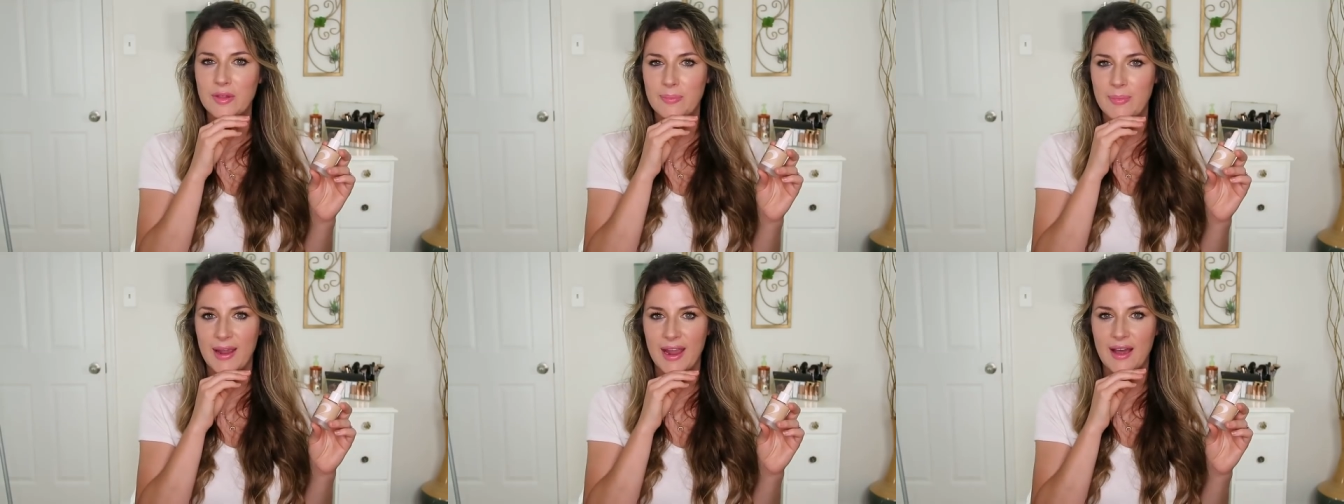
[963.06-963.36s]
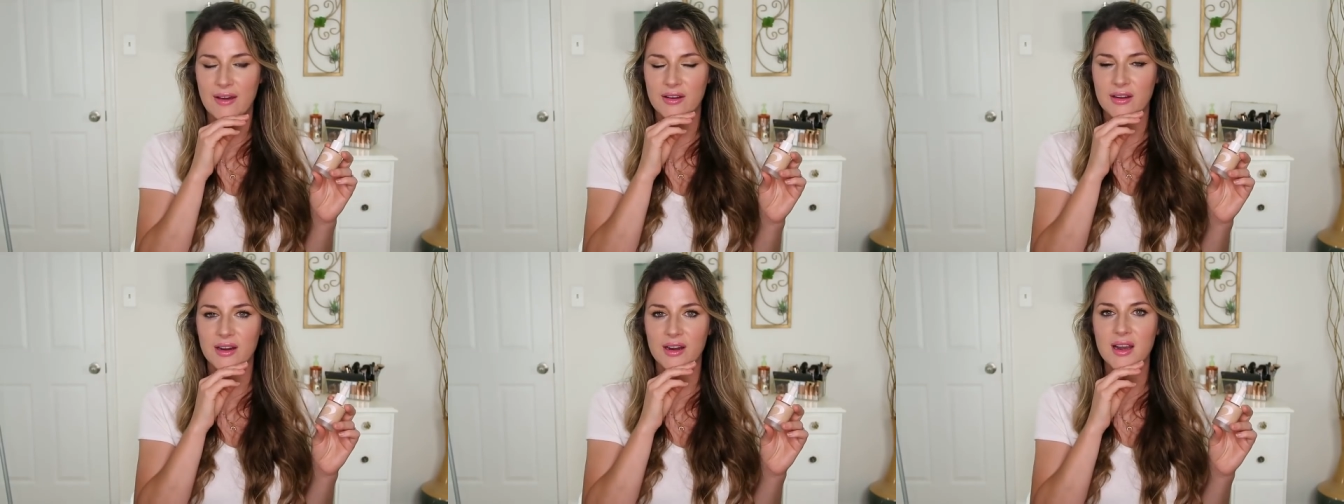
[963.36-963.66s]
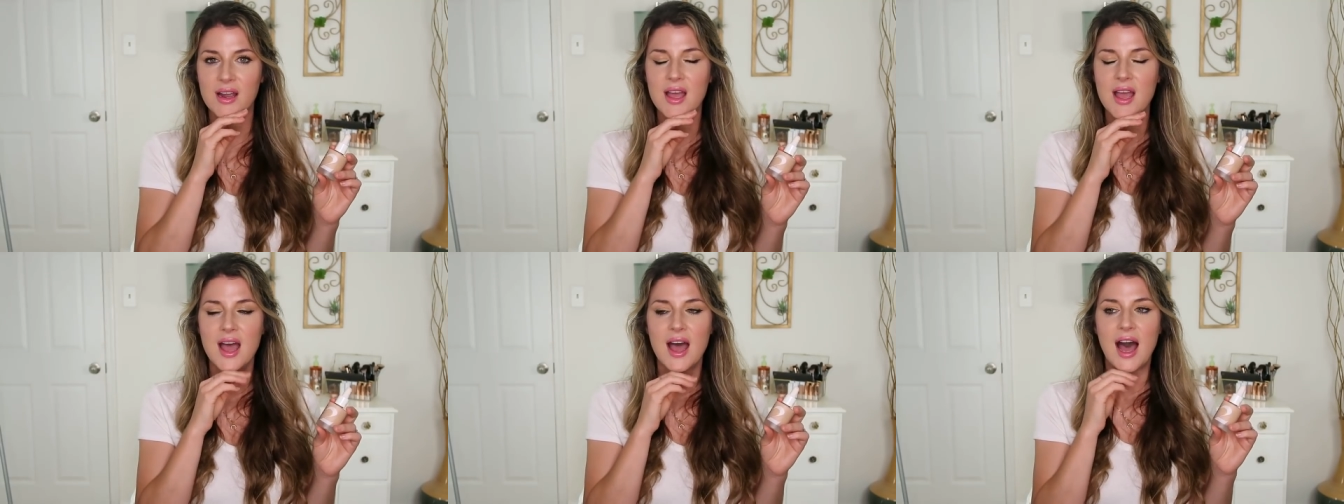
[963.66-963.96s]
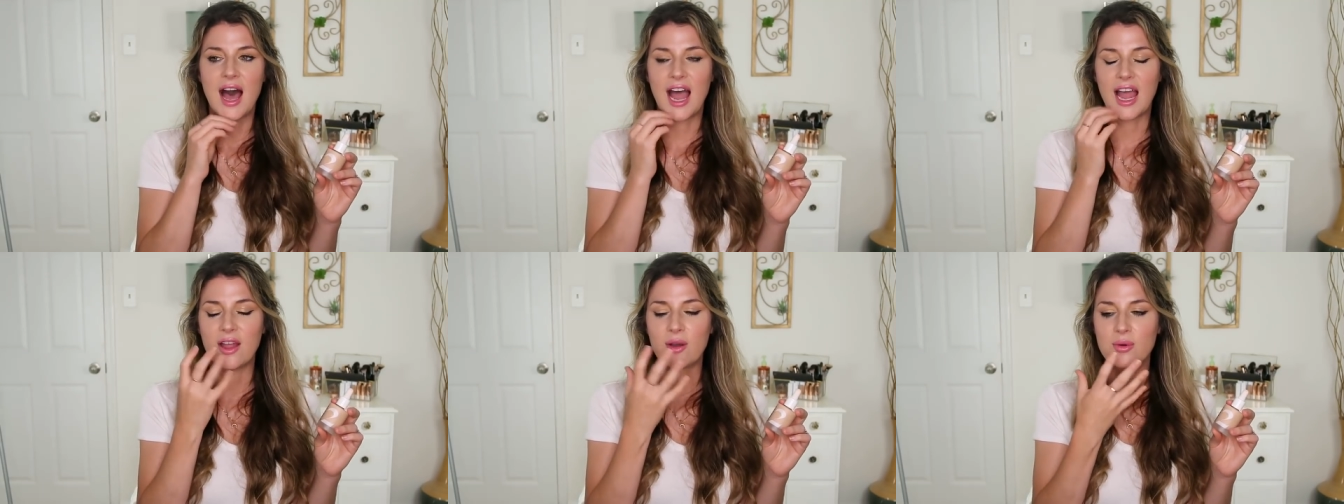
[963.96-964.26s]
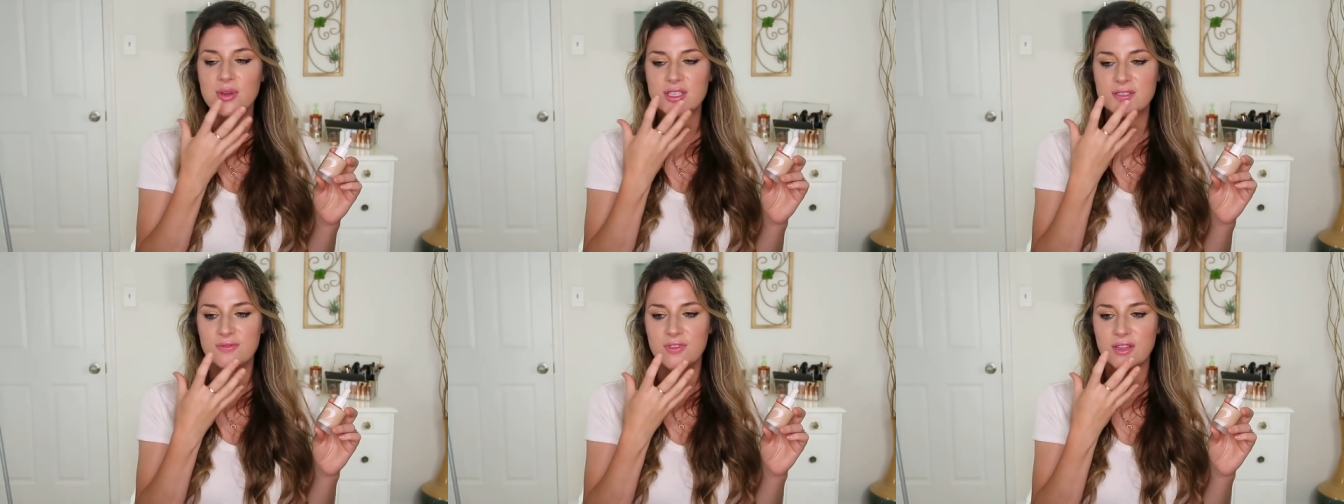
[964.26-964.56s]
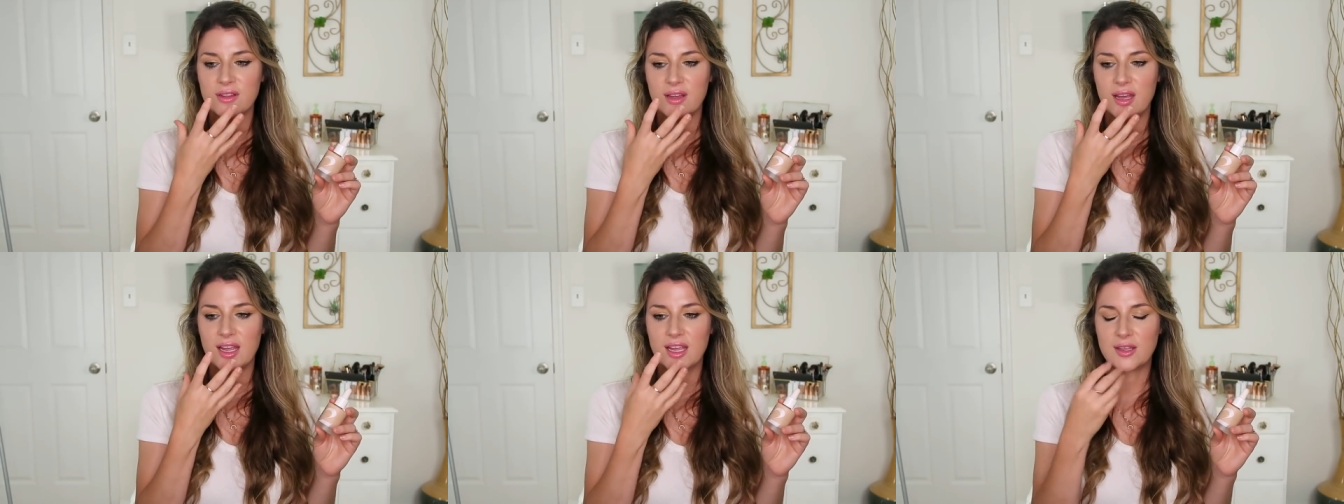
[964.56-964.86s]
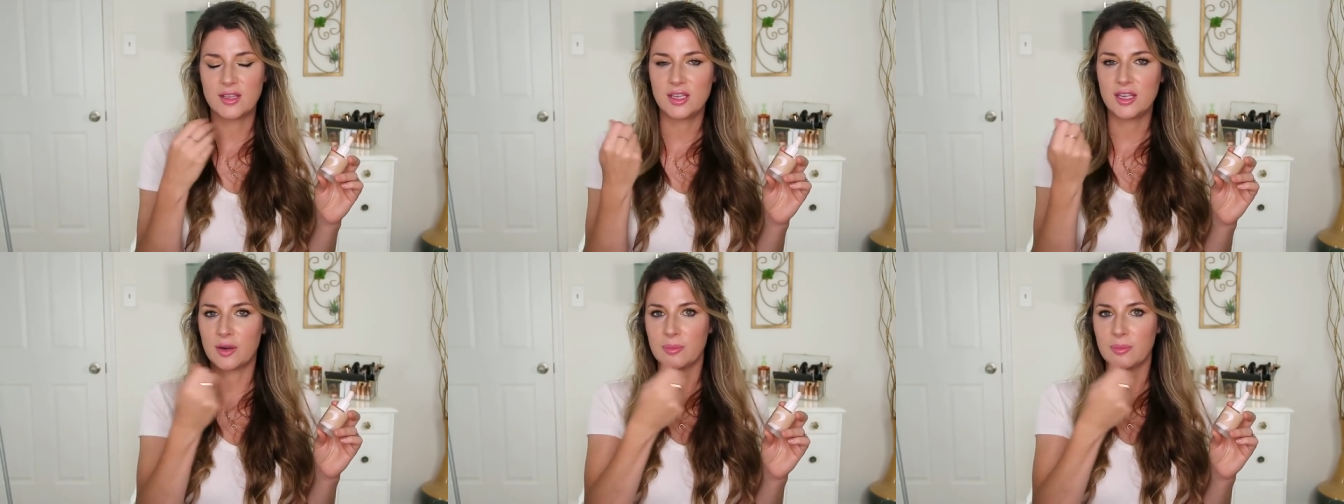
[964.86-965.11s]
well with powder. I always feel like,